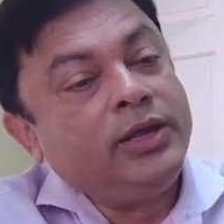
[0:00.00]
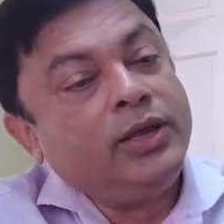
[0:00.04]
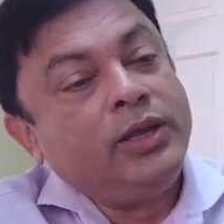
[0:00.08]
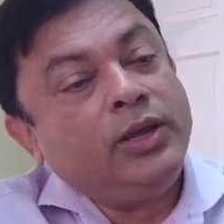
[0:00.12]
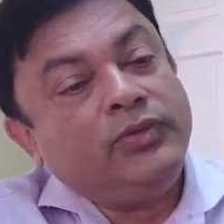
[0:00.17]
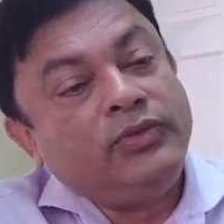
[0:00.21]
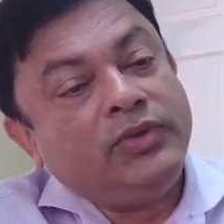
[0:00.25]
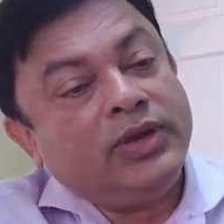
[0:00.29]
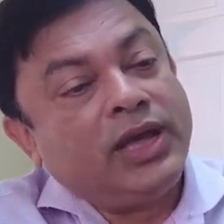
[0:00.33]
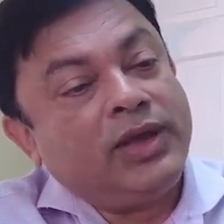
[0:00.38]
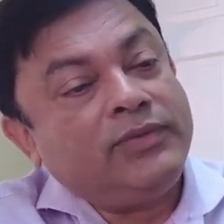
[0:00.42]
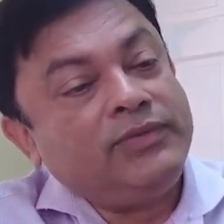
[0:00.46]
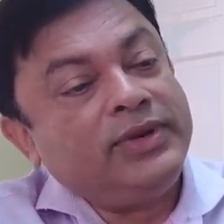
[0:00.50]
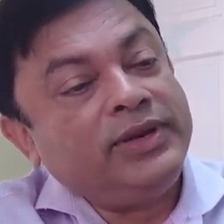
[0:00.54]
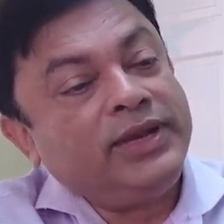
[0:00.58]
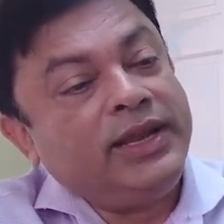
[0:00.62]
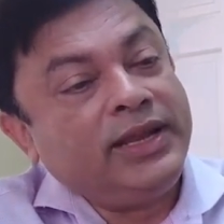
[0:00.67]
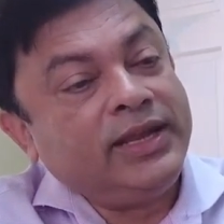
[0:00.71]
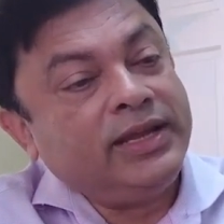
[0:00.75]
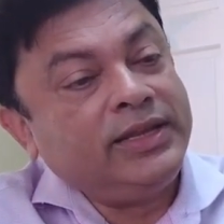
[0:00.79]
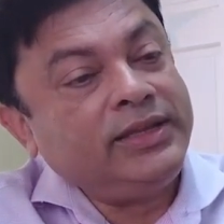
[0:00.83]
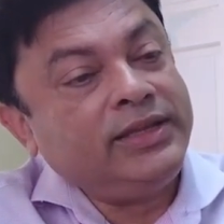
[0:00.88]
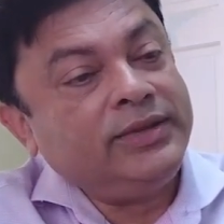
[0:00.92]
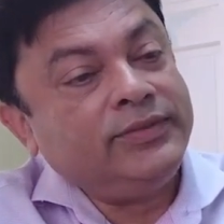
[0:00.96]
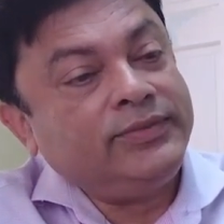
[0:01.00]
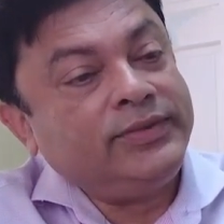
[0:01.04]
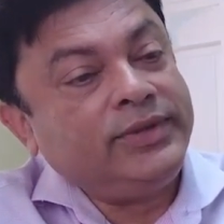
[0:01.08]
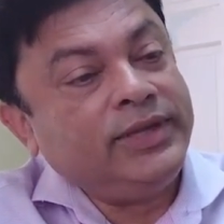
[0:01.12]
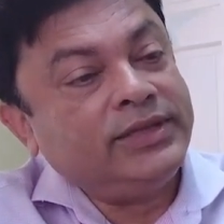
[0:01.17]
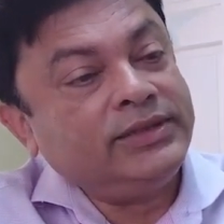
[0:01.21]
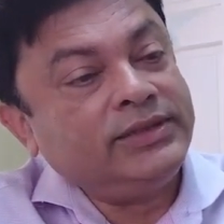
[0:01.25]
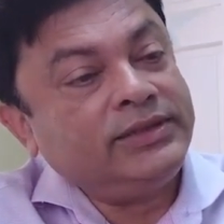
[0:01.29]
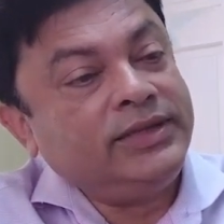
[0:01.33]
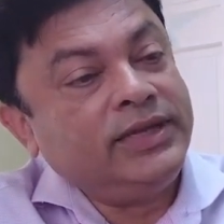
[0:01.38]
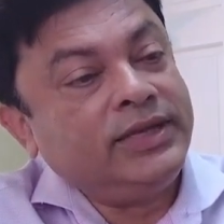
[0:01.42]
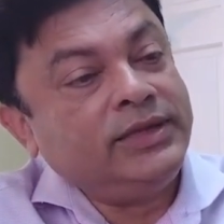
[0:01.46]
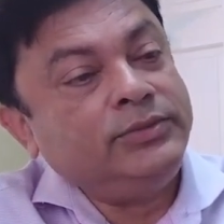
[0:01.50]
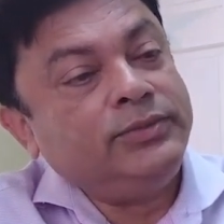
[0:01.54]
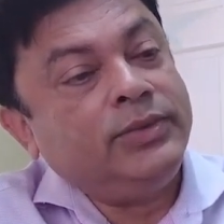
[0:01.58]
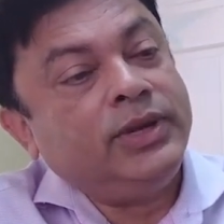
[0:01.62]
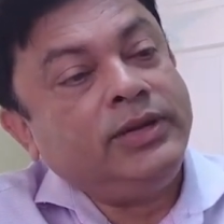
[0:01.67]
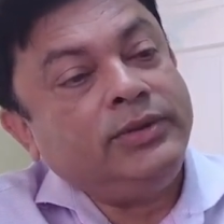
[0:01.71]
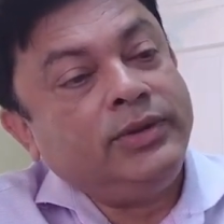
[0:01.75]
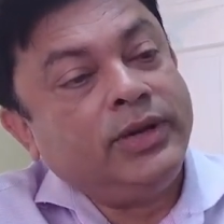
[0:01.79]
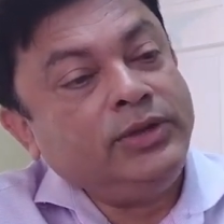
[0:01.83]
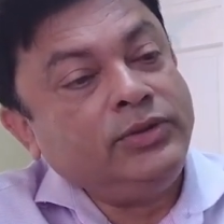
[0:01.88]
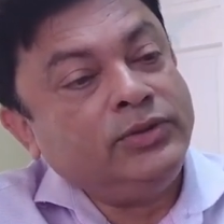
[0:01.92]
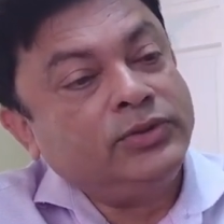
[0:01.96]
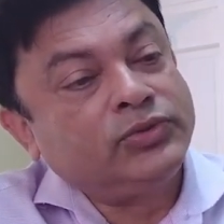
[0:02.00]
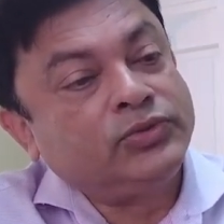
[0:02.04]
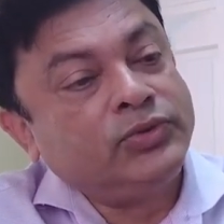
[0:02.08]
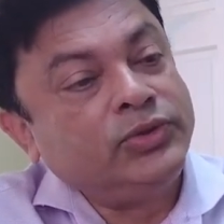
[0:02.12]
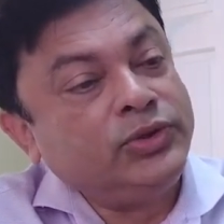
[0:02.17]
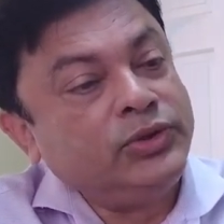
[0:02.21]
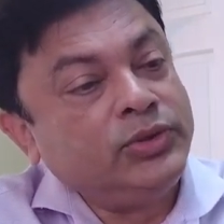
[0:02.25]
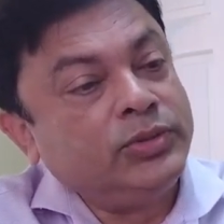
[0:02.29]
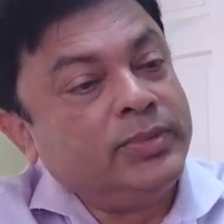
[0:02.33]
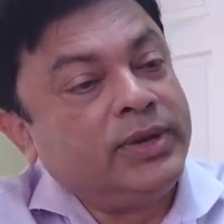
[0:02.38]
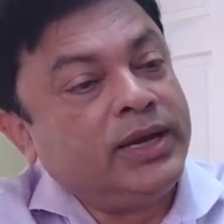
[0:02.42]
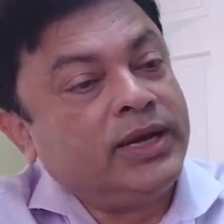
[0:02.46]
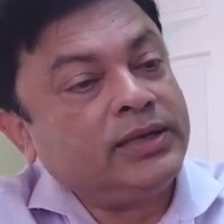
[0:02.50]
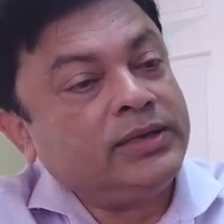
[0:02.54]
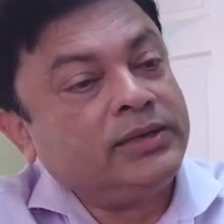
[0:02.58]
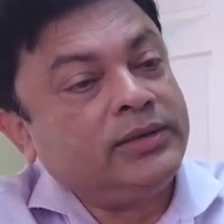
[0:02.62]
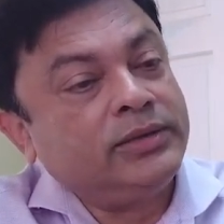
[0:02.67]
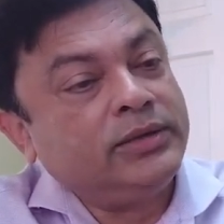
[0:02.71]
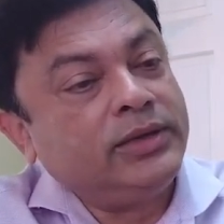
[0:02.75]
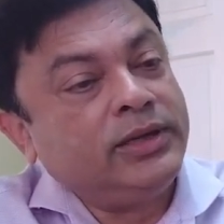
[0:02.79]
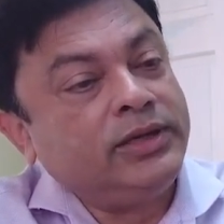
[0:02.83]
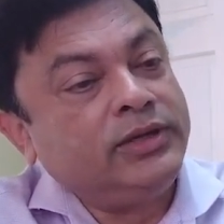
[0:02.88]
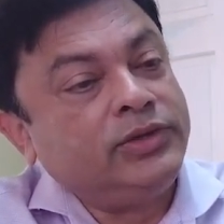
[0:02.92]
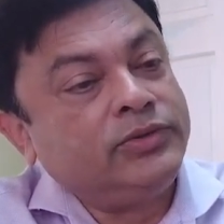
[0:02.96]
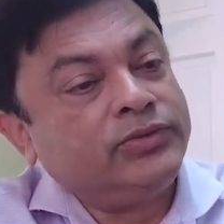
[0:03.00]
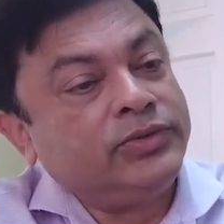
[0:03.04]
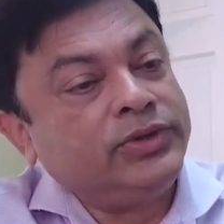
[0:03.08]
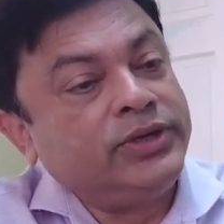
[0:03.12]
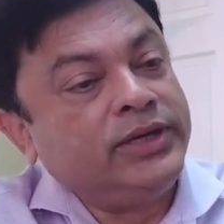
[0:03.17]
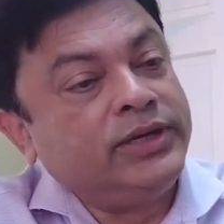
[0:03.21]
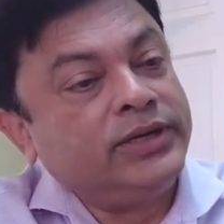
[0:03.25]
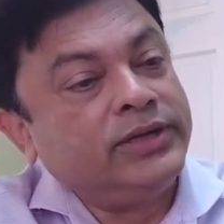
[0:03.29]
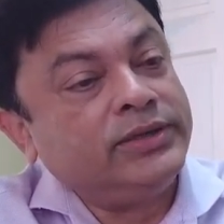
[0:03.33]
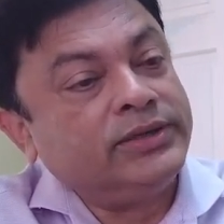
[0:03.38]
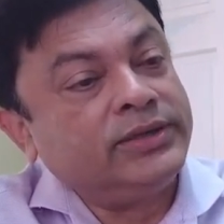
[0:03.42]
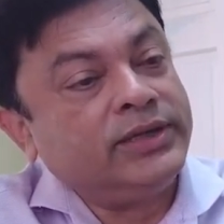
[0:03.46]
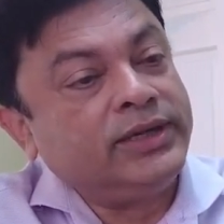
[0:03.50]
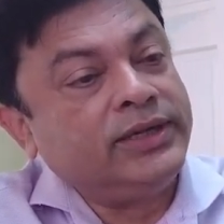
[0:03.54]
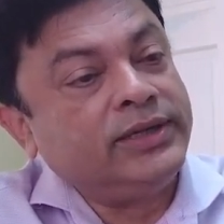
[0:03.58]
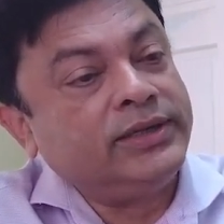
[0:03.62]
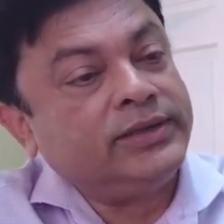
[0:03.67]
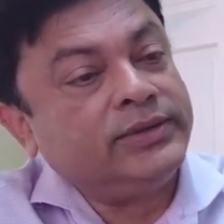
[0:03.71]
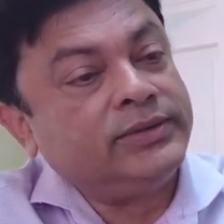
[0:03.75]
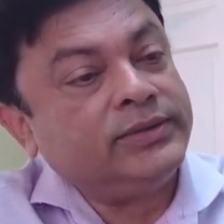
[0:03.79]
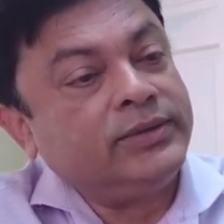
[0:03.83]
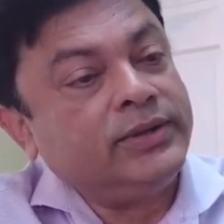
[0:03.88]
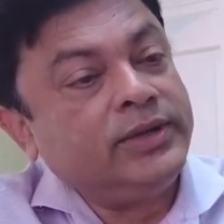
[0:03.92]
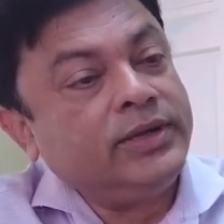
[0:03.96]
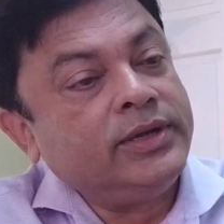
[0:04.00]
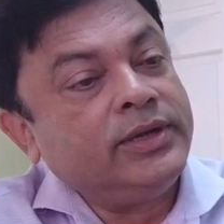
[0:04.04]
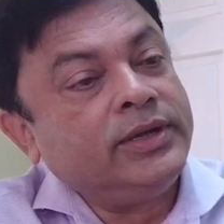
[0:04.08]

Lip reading: If you have a negative test, then you screen you back in 3 years later.